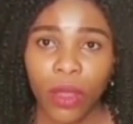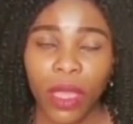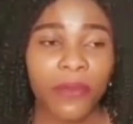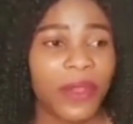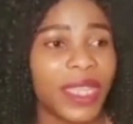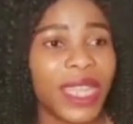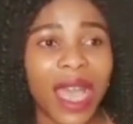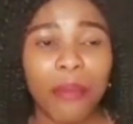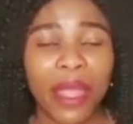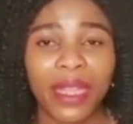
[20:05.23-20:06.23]
If it
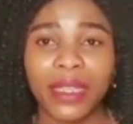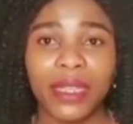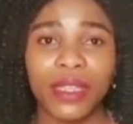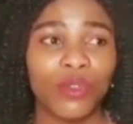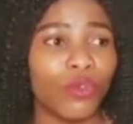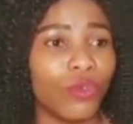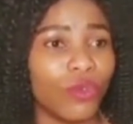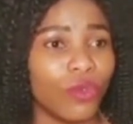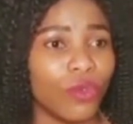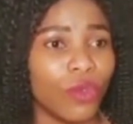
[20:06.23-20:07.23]
happened
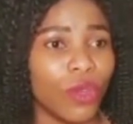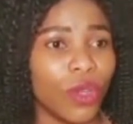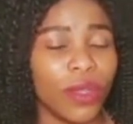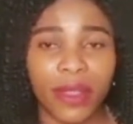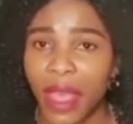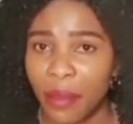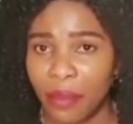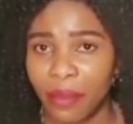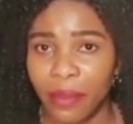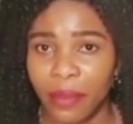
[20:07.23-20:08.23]
to them,